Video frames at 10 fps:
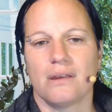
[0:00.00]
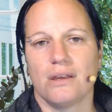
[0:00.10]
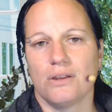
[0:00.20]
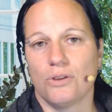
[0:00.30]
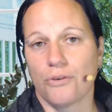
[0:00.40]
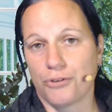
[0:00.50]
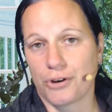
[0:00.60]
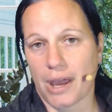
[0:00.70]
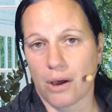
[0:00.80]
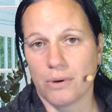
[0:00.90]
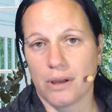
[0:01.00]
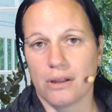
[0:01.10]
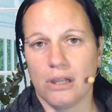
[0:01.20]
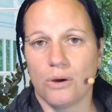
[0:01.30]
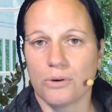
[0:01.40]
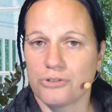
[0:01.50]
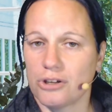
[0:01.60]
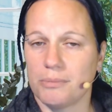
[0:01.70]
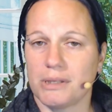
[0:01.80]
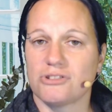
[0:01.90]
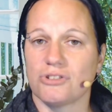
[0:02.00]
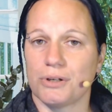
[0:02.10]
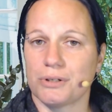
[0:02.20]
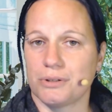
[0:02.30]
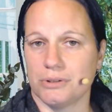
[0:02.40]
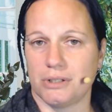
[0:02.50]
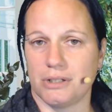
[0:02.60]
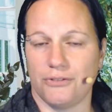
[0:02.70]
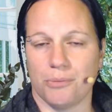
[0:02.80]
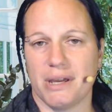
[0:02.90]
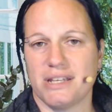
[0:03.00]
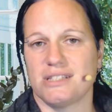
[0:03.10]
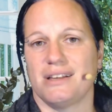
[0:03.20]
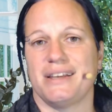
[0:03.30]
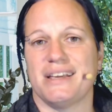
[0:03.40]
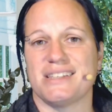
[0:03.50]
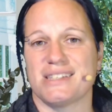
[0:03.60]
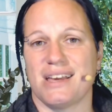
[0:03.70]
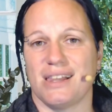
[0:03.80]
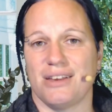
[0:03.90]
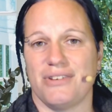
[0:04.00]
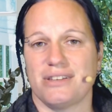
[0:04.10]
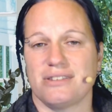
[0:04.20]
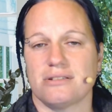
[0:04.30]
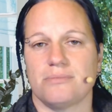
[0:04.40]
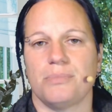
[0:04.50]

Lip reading: Not for now. Long term, it's not good if your baseline is elevated,